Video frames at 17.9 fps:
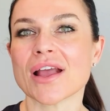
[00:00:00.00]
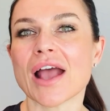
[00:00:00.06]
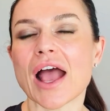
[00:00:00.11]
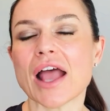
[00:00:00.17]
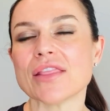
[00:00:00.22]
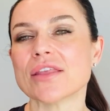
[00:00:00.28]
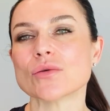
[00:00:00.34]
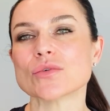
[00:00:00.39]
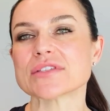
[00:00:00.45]

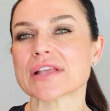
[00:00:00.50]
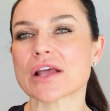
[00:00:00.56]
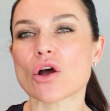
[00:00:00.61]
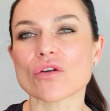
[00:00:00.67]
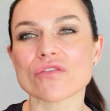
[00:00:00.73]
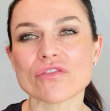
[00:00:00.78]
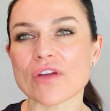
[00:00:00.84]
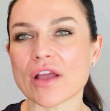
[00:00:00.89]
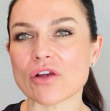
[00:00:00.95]
And there was
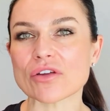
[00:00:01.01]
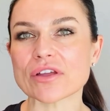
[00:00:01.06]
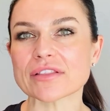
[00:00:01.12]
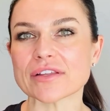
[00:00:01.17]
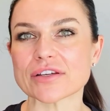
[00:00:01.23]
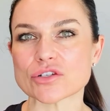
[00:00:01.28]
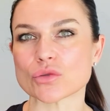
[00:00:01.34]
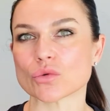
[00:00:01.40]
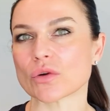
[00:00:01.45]
very
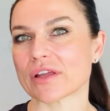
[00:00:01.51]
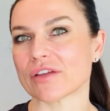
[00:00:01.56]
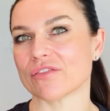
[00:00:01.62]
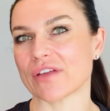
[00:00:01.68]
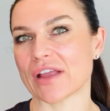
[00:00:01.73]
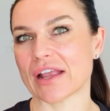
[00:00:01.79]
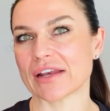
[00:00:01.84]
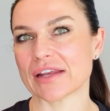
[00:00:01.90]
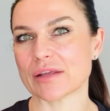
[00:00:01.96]
little, if
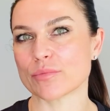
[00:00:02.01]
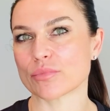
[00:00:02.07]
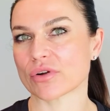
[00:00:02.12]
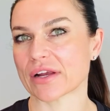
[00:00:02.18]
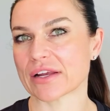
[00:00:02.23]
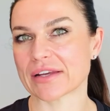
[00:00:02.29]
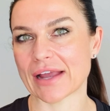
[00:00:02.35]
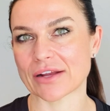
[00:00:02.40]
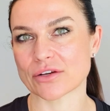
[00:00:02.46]
any,
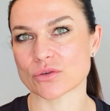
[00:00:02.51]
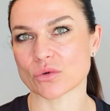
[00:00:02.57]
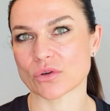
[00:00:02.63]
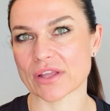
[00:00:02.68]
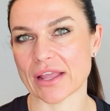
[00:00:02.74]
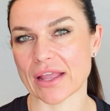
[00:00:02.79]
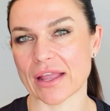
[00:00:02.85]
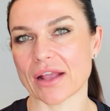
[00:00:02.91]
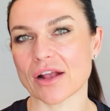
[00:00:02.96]
prenatal
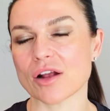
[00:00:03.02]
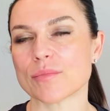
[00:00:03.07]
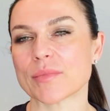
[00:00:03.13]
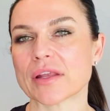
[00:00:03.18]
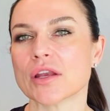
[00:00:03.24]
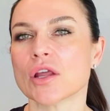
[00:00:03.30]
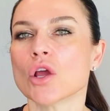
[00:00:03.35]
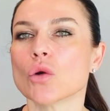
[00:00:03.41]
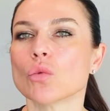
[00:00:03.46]
care. I
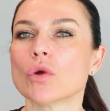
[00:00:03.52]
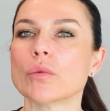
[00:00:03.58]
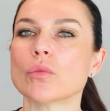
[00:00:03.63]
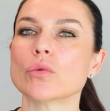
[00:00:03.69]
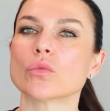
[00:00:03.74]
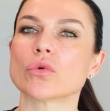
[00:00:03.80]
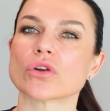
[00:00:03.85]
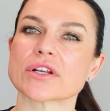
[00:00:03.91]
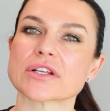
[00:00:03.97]
mean,
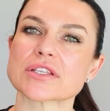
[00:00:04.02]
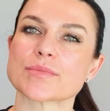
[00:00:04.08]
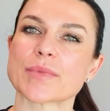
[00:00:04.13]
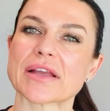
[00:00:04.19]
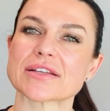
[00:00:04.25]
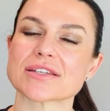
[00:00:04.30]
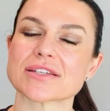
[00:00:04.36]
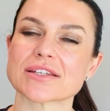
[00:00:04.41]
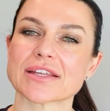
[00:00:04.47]
women were
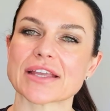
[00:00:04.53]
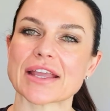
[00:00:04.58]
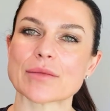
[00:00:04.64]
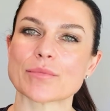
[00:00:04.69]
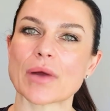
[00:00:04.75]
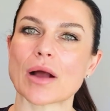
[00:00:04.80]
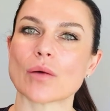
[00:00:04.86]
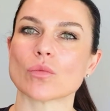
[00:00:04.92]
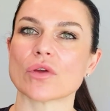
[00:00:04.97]
expected to
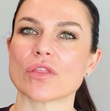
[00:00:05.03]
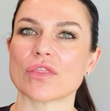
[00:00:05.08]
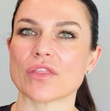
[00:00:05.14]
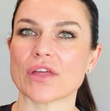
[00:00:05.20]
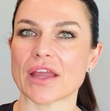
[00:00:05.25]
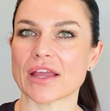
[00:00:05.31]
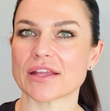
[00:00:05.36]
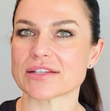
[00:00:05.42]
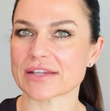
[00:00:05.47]
keep up with
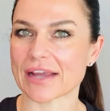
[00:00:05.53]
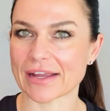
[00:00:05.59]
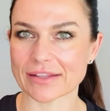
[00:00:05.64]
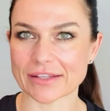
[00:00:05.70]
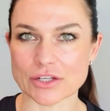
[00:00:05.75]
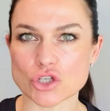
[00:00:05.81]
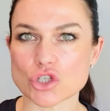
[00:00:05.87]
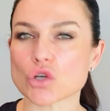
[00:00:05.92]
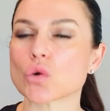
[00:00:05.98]
their
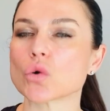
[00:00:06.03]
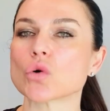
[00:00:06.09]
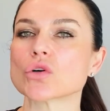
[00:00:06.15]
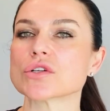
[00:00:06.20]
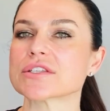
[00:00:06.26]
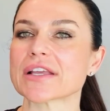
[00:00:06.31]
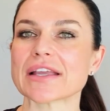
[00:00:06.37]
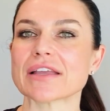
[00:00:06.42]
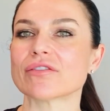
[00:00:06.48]
daily
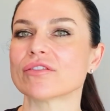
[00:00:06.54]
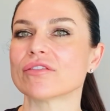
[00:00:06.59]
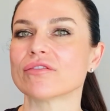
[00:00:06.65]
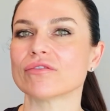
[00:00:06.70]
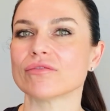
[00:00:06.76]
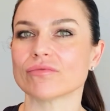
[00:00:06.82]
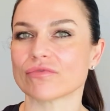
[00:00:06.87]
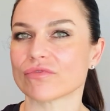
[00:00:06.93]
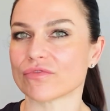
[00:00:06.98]
chores,
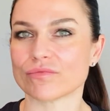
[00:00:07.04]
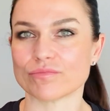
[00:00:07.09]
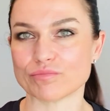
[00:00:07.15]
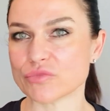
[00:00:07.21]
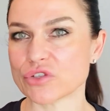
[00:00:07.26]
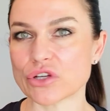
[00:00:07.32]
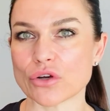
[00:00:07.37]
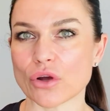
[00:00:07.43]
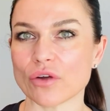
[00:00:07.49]
even
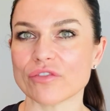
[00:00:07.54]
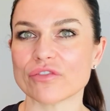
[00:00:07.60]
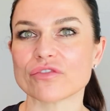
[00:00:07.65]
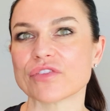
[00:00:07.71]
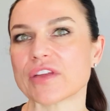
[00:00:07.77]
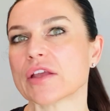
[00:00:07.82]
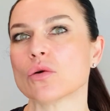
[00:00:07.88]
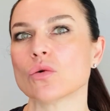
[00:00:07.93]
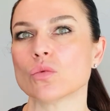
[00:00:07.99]

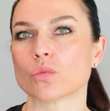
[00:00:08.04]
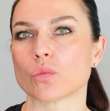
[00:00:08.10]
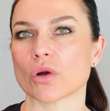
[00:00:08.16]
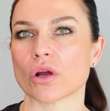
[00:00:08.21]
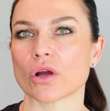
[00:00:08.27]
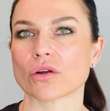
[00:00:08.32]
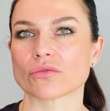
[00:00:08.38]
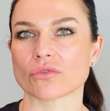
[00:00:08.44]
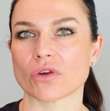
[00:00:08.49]
field
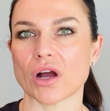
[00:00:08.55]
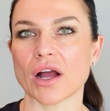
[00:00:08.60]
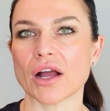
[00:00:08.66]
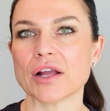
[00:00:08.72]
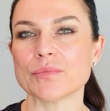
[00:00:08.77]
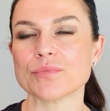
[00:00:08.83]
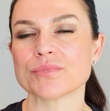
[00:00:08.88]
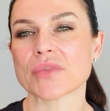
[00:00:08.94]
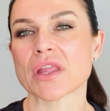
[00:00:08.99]
work,
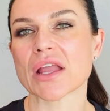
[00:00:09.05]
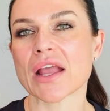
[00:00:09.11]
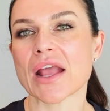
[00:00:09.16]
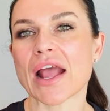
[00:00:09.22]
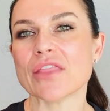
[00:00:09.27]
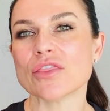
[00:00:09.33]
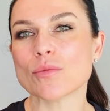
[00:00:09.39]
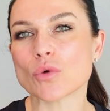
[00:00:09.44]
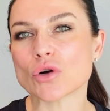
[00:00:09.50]
right?
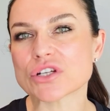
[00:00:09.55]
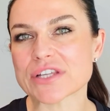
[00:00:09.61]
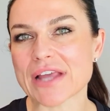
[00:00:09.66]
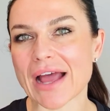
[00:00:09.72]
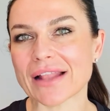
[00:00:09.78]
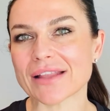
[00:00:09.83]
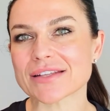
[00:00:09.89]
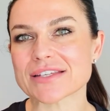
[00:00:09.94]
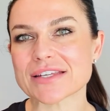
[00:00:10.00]
And the
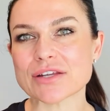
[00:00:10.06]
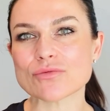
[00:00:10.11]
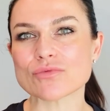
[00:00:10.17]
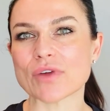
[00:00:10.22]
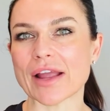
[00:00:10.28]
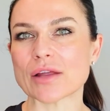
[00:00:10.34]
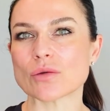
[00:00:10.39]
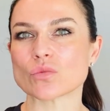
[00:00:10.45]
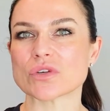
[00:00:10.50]
mortality
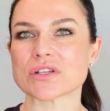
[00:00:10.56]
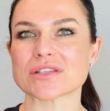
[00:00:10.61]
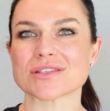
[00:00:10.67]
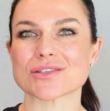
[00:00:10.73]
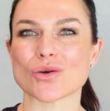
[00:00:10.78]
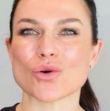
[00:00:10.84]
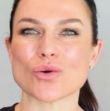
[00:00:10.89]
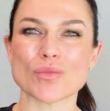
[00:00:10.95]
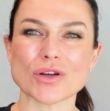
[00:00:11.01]
rate
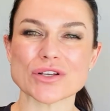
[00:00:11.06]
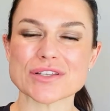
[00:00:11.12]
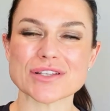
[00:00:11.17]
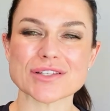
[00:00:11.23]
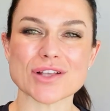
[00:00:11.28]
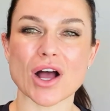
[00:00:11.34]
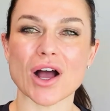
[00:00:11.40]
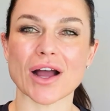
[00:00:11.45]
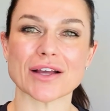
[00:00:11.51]
was almost
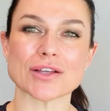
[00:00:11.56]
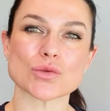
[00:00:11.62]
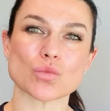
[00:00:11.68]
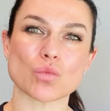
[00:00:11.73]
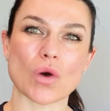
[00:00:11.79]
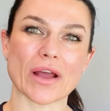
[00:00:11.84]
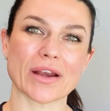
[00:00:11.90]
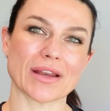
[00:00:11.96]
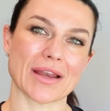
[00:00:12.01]
as high as
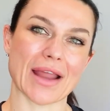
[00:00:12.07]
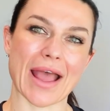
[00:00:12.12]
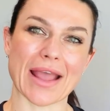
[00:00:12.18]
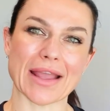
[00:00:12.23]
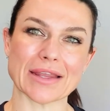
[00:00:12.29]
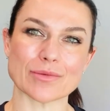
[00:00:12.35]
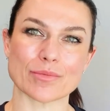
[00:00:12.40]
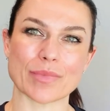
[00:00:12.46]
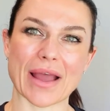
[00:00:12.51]
1 in
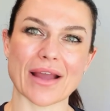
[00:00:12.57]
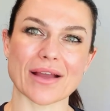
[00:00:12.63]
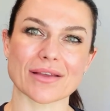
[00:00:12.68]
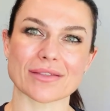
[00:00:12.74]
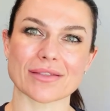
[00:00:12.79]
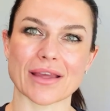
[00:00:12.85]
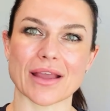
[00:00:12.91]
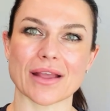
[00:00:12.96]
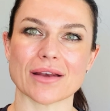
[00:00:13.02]
8
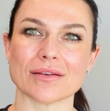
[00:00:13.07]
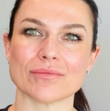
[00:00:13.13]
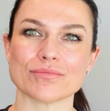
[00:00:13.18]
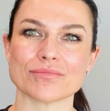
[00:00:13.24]
back then.